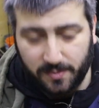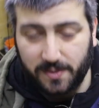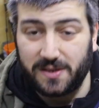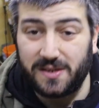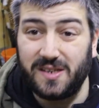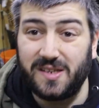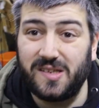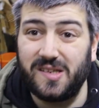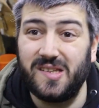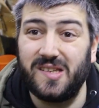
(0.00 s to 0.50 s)
but
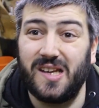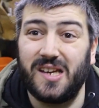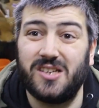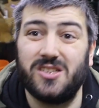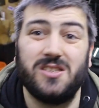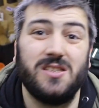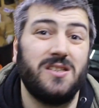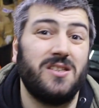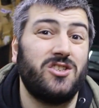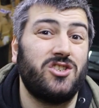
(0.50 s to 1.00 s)
this is
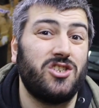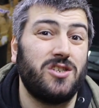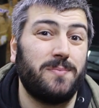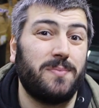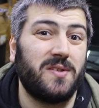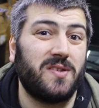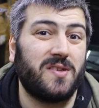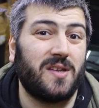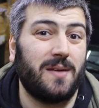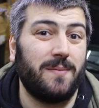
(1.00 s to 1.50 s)
actually the
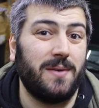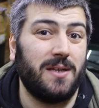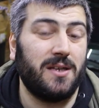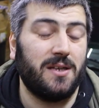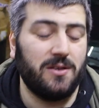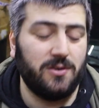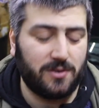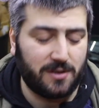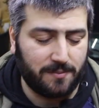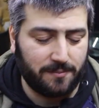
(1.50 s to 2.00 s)
cheapest timing
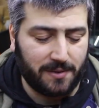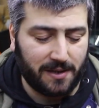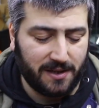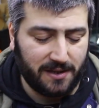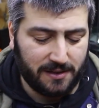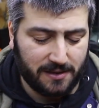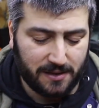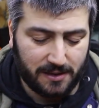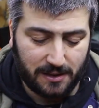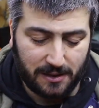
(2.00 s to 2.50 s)
gun you can buy.